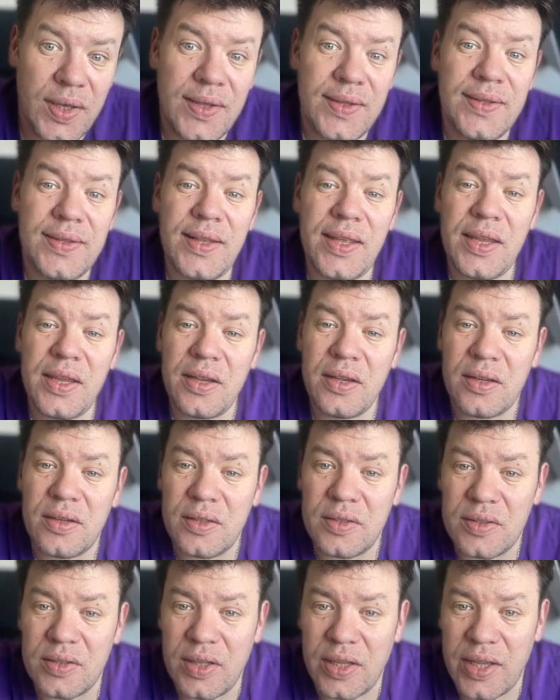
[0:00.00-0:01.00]
thing
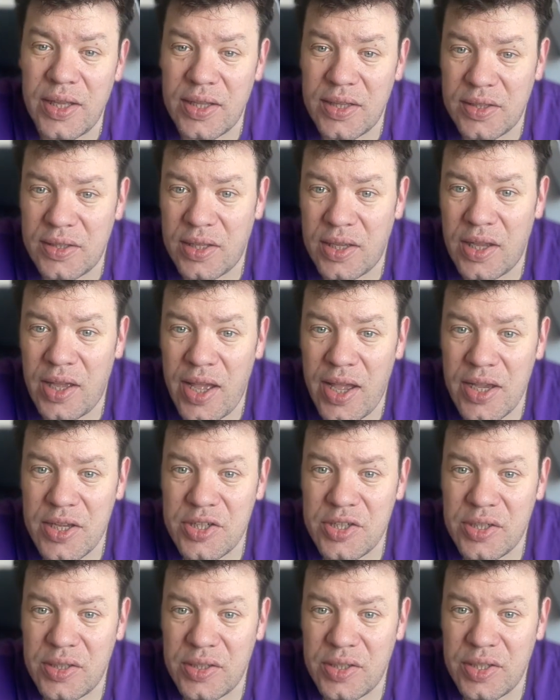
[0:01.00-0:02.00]
that
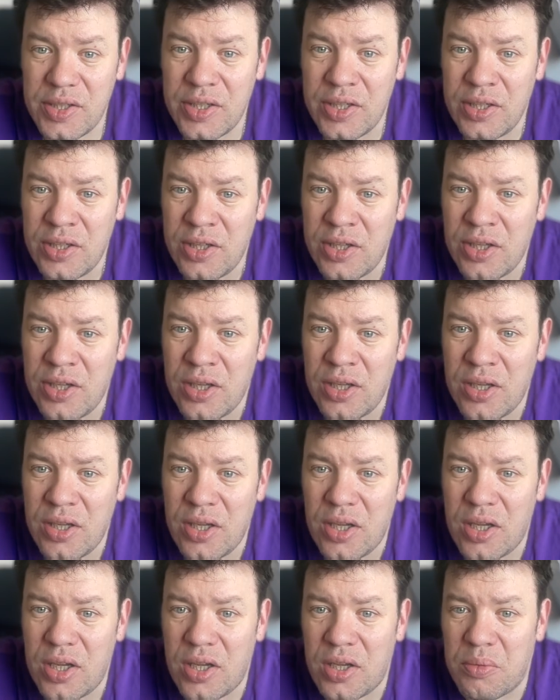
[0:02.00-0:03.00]
actually
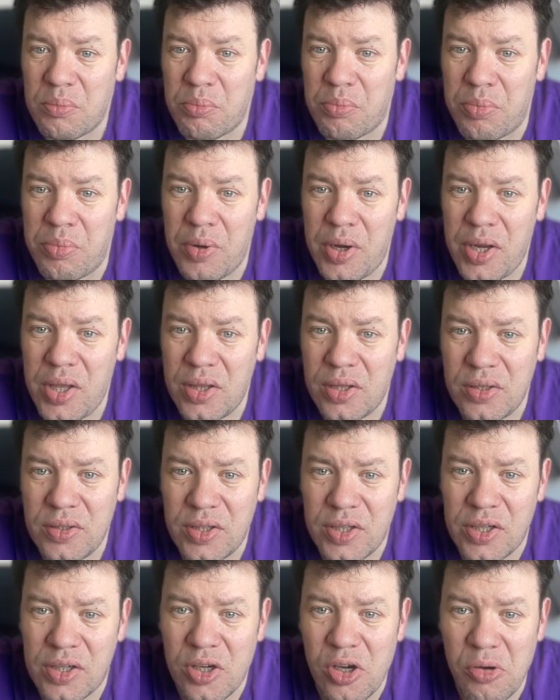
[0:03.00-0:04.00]
bring
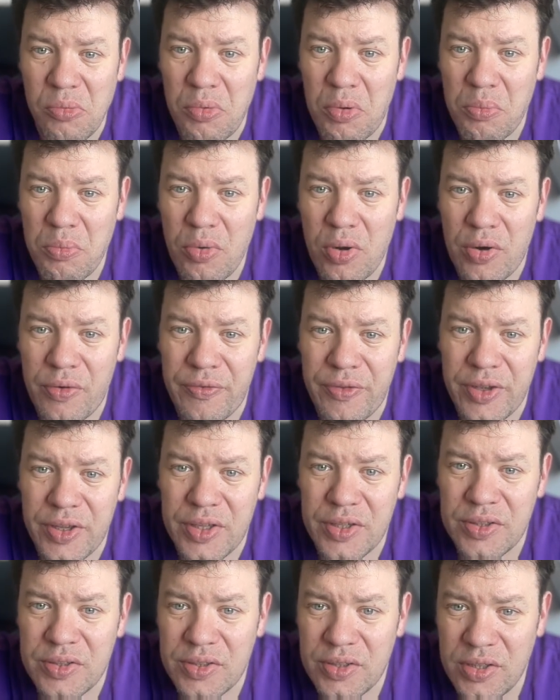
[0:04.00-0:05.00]
the homomorphic